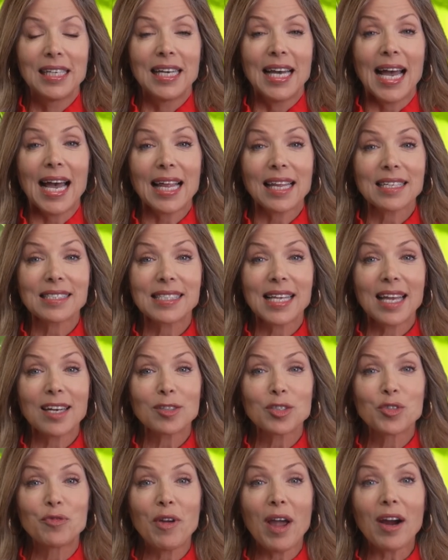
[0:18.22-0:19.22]
Alexander
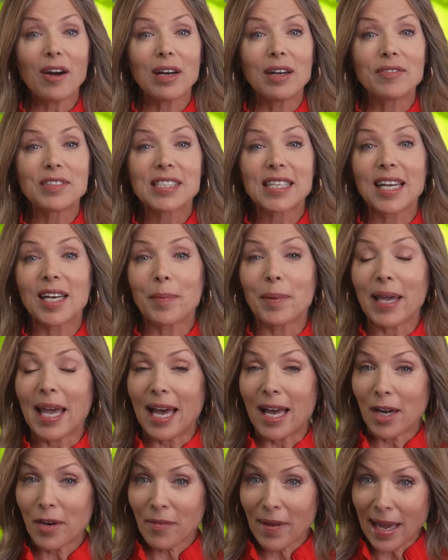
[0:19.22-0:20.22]
Zverev is going to be
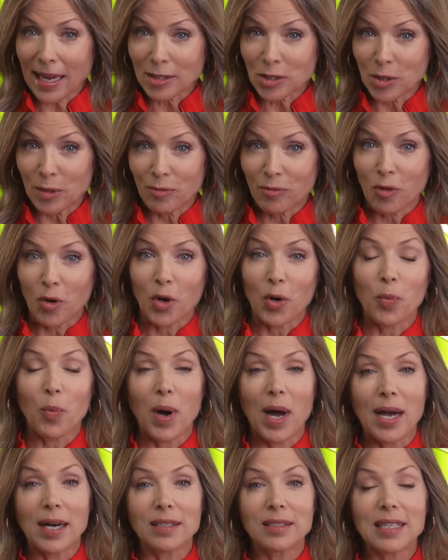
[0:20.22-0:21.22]
out of action for a
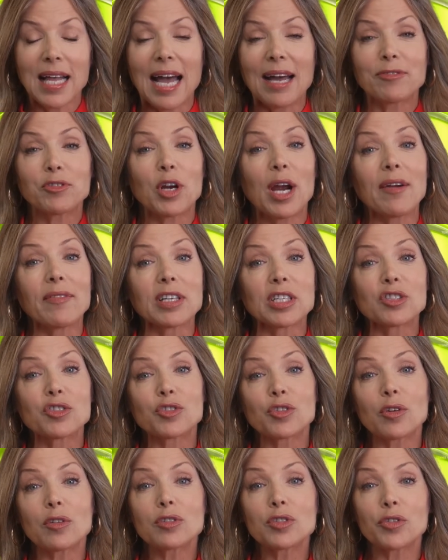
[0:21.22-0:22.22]
while after having
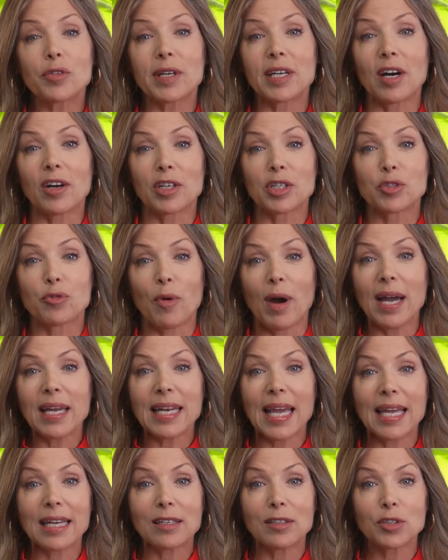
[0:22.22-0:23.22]
surgery on his right
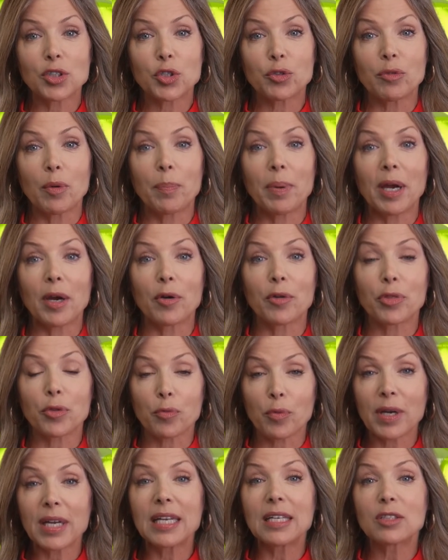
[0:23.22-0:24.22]
ankle to repair
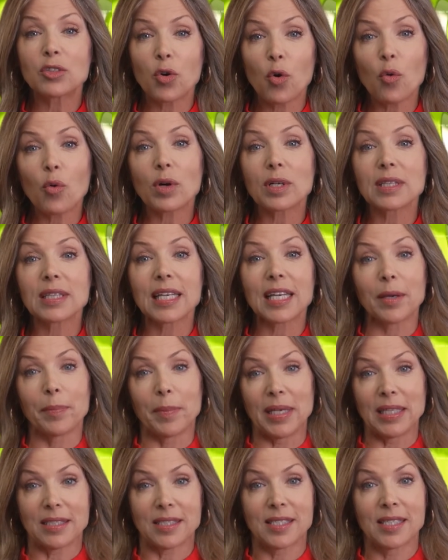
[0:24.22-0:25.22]
3 torn
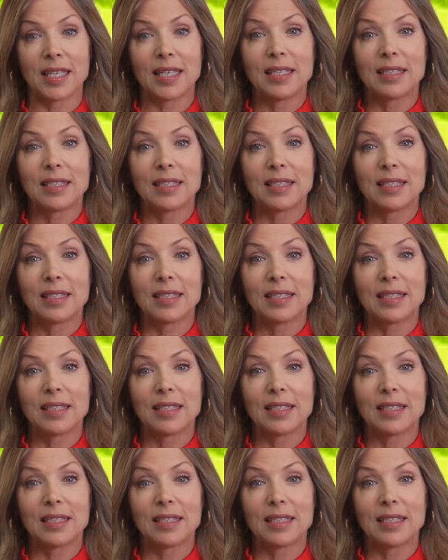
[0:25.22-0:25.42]
ligaments.